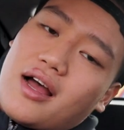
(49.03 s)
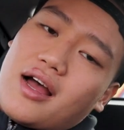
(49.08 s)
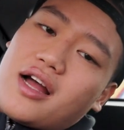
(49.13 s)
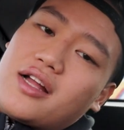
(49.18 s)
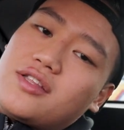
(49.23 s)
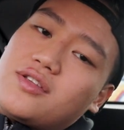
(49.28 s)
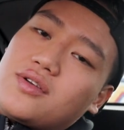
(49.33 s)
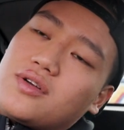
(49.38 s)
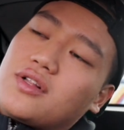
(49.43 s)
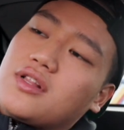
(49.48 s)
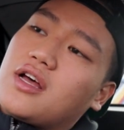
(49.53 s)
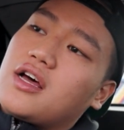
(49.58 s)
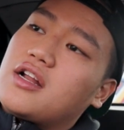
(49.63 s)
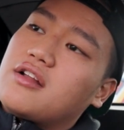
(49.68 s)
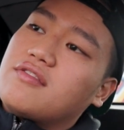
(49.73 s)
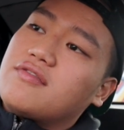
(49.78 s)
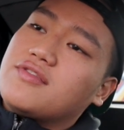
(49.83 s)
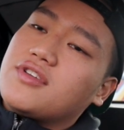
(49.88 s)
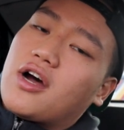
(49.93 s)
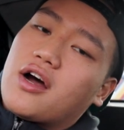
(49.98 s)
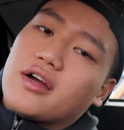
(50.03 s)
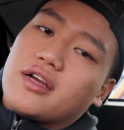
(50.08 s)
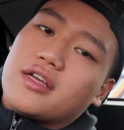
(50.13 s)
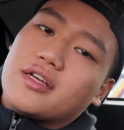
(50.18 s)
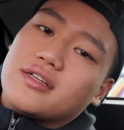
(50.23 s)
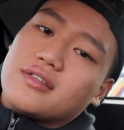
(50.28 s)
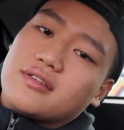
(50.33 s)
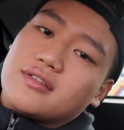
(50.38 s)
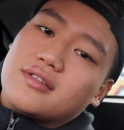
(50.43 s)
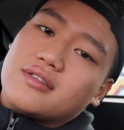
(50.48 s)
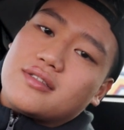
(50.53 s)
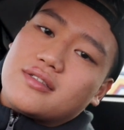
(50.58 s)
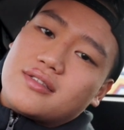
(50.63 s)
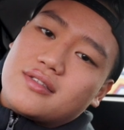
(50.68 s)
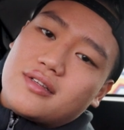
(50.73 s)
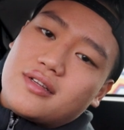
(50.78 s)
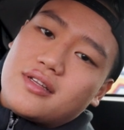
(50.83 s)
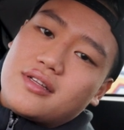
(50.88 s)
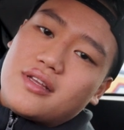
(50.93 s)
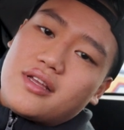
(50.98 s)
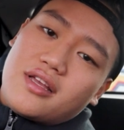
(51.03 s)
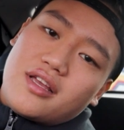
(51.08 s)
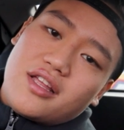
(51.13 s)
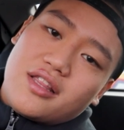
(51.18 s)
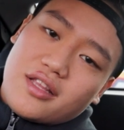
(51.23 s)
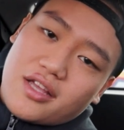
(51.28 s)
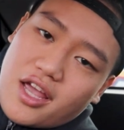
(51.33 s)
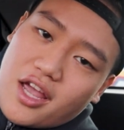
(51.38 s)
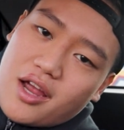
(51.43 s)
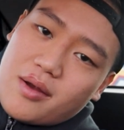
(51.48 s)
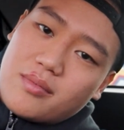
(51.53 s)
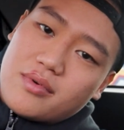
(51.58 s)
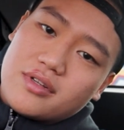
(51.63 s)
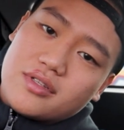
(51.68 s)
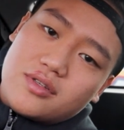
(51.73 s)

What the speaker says: I do a lot of talking to the camera,